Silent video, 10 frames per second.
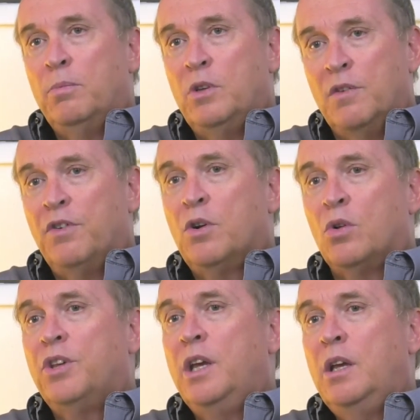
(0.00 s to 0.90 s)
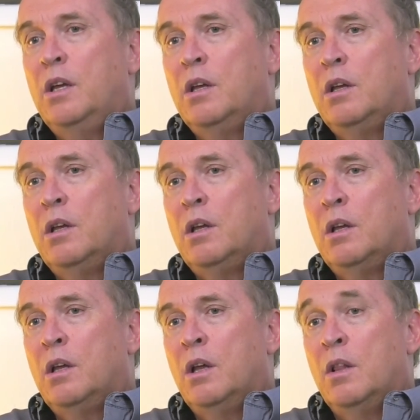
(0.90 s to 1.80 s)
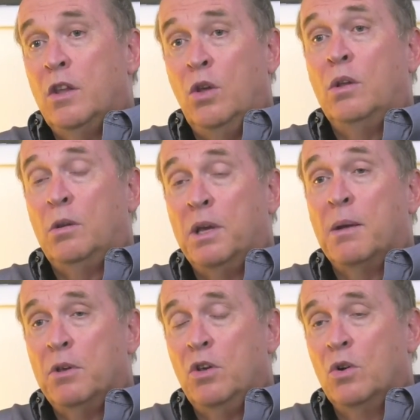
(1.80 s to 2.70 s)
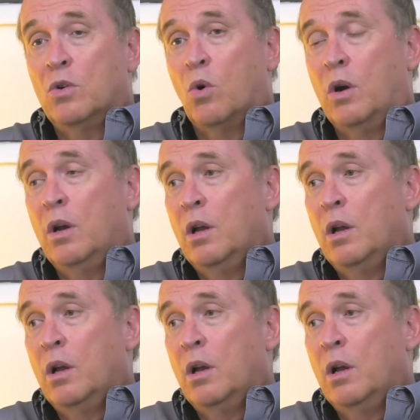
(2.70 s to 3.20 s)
difficulty to become a unicorn.